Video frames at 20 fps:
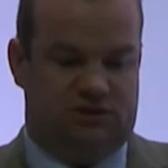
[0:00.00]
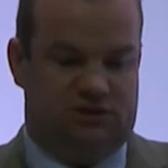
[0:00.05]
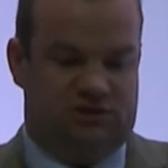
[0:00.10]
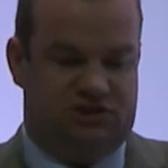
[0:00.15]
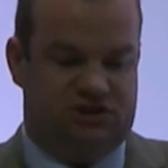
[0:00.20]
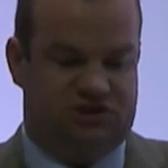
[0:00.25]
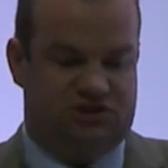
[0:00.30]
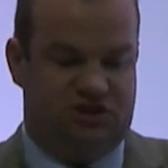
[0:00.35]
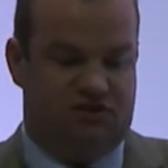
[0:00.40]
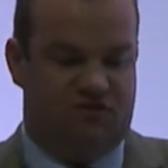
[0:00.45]

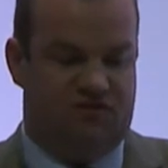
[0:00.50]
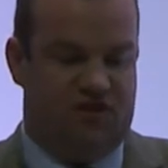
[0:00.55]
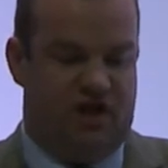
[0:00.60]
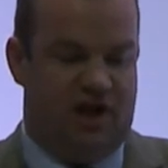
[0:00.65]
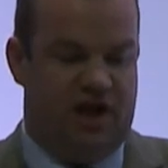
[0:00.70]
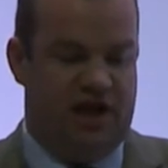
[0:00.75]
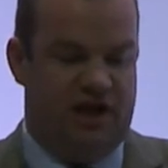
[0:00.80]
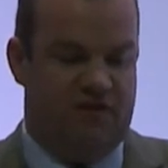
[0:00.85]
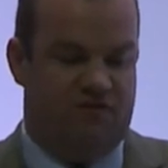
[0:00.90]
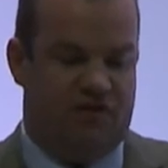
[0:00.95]
To
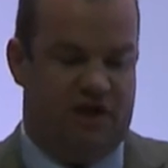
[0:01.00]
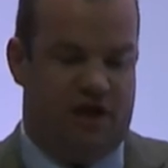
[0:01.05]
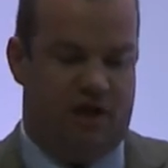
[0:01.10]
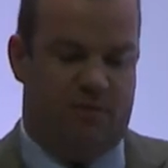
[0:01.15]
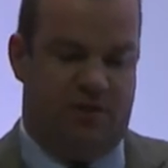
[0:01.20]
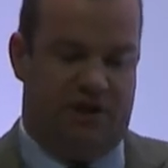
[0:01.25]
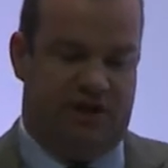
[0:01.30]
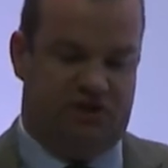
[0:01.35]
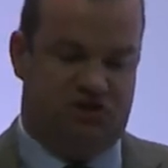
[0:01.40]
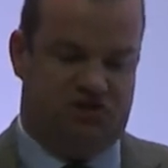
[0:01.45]
survive the
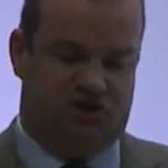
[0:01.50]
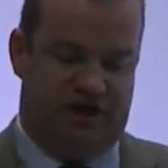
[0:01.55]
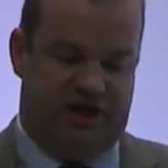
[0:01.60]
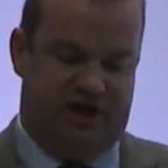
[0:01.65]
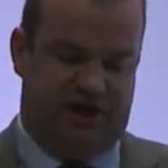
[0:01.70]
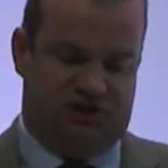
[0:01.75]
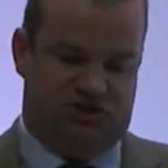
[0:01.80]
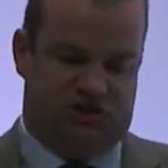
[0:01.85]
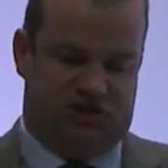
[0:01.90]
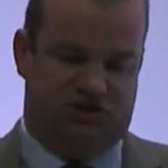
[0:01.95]
imminent
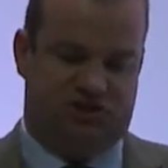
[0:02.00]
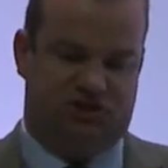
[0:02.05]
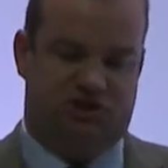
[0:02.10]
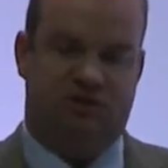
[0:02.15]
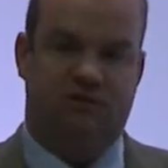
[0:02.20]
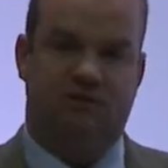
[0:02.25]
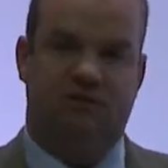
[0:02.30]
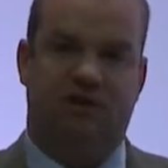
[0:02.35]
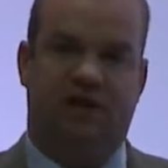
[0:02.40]
changes,